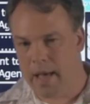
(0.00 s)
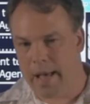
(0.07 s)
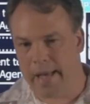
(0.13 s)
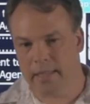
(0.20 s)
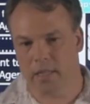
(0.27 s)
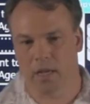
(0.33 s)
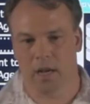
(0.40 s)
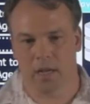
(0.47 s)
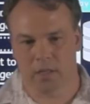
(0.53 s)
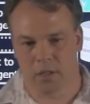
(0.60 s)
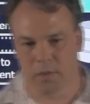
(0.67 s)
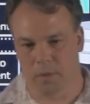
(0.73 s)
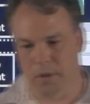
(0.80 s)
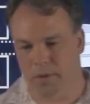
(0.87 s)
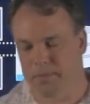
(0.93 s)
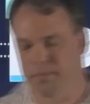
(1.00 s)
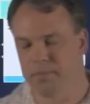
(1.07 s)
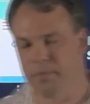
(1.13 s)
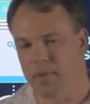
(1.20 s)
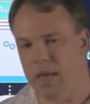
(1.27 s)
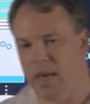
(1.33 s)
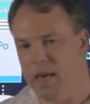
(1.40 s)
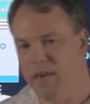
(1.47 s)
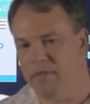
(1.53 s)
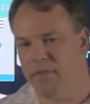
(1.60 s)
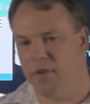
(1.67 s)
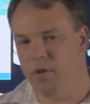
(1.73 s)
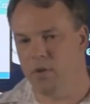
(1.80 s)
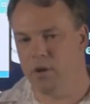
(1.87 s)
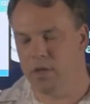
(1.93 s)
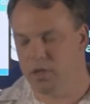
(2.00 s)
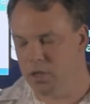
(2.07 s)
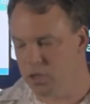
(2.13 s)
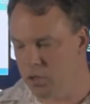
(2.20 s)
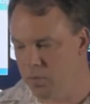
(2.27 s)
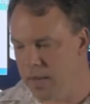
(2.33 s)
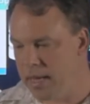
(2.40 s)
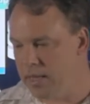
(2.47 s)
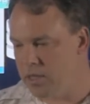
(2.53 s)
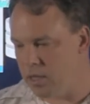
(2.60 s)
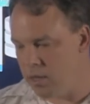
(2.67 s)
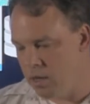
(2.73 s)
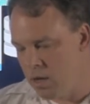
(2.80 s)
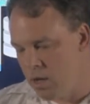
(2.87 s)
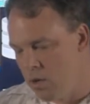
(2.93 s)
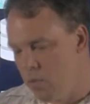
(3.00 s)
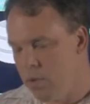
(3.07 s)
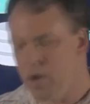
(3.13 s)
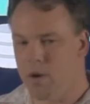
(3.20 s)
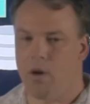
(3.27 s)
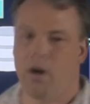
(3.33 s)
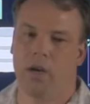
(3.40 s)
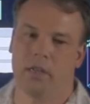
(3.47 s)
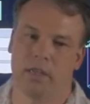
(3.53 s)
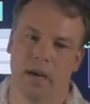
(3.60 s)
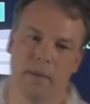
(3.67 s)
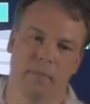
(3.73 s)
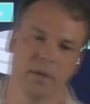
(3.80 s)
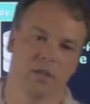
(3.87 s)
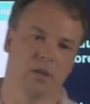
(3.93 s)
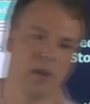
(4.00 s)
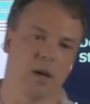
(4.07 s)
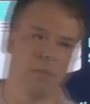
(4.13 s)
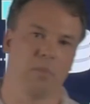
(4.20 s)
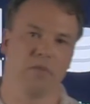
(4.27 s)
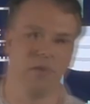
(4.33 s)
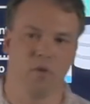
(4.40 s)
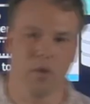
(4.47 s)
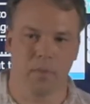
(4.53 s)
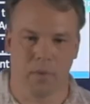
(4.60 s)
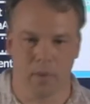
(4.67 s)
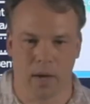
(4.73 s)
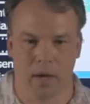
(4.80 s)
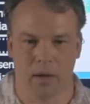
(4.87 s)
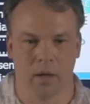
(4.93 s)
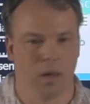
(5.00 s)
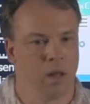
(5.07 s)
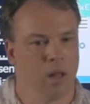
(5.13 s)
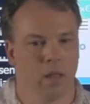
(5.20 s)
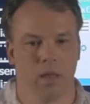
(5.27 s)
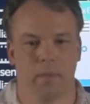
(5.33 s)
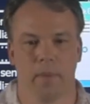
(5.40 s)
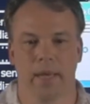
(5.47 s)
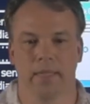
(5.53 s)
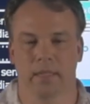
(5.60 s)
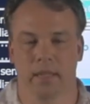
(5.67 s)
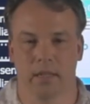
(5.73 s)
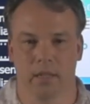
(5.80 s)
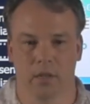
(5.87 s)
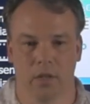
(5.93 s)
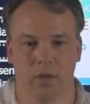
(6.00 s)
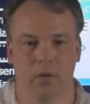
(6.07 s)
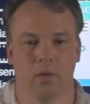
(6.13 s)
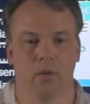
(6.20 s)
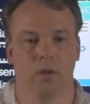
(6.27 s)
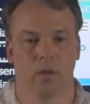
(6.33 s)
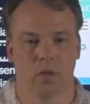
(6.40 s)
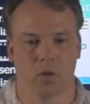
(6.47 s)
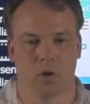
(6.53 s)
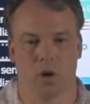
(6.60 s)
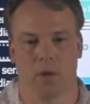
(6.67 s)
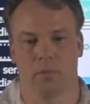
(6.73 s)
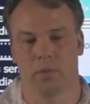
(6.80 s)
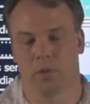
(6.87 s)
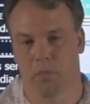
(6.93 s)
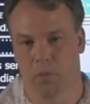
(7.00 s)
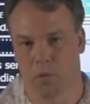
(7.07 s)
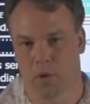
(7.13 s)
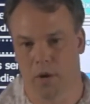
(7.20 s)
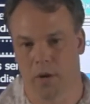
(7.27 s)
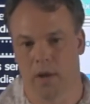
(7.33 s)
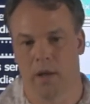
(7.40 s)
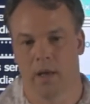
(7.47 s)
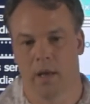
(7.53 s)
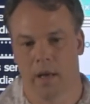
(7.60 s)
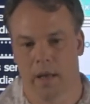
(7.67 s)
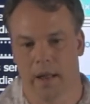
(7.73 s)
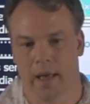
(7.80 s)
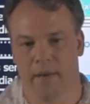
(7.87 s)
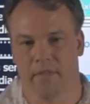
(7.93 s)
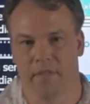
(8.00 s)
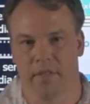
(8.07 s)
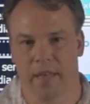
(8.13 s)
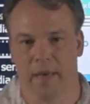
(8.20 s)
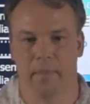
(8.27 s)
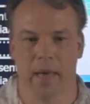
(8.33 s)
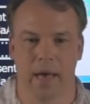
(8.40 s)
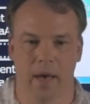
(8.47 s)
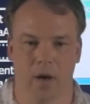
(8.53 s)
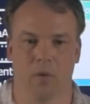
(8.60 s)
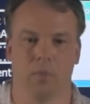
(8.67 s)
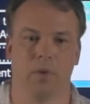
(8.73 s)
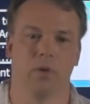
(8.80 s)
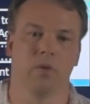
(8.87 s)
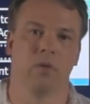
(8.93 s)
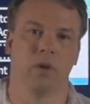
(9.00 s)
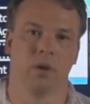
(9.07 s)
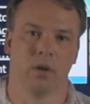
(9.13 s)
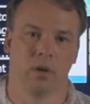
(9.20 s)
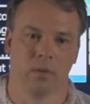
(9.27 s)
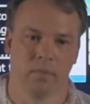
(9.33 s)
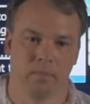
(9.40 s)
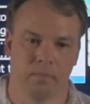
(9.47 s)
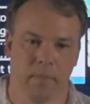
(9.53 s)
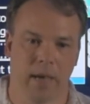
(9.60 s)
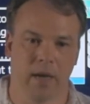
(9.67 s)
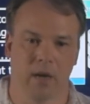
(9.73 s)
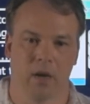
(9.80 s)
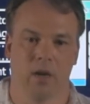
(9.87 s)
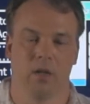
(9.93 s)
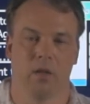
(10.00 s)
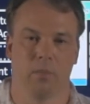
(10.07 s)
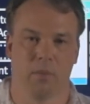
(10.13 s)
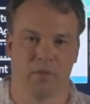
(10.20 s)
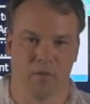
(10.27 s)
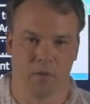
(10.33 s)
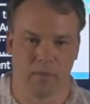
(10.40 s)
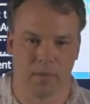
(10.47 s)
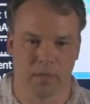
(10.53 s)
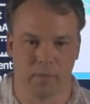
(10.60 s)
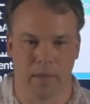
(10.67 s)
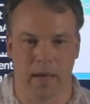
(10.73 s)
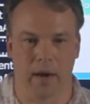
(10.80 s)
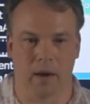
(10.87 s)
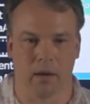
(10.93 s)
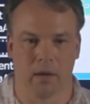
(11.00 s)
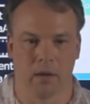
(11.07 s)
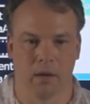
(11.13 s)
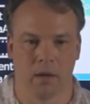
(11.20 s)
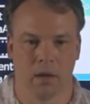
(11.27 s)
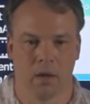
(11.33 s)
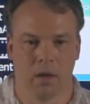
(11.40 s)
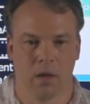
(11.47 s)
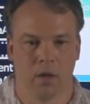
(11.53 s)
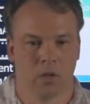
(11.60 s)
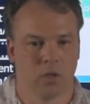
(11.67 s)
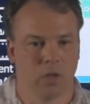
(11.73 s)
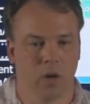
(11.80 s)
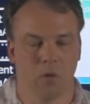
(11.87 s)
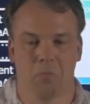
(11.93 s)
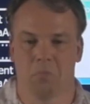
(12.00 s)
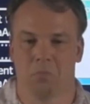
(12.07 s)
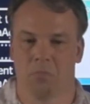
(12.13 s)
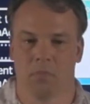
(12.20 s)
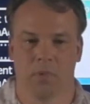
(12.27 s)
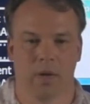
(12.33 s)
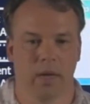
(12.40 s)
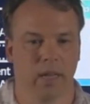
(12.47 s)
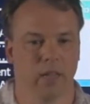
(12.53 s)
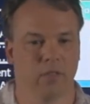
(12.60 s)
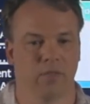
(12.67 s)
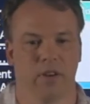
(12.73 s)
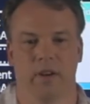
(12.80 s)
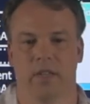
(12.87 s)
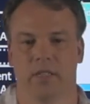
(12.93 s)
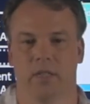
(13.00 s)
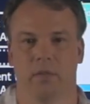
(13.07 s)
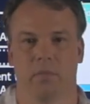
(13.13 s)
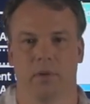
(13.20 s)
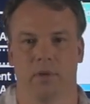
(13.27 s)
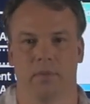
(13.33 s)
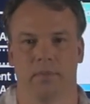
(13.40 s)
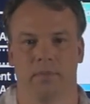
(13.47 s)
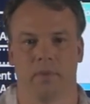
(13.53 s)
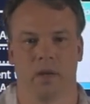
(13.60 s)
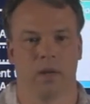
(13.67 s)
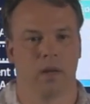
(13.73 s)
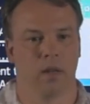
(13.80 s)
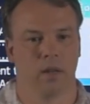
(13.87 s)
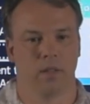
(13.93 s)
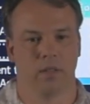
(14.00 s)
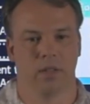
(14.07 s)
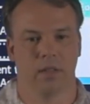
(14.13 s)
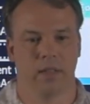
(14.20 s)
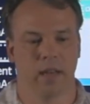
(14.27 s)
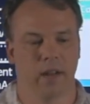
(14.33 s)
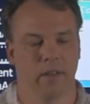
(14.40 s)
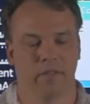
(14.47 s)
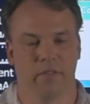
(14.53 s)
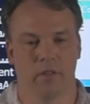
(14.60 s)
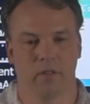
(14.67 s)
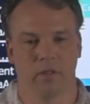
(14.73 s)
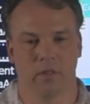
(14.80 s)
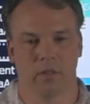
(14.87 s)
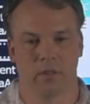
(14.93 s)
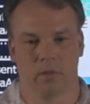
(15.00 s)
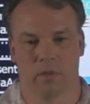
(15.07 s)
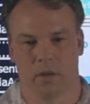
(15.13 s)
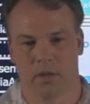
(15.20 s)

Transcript: As a customer, if you're in a situation where your aux copies are not performing well, the best thing to do is call up support and have them help you make the performance better. So it's very simple. Synthetic fulls,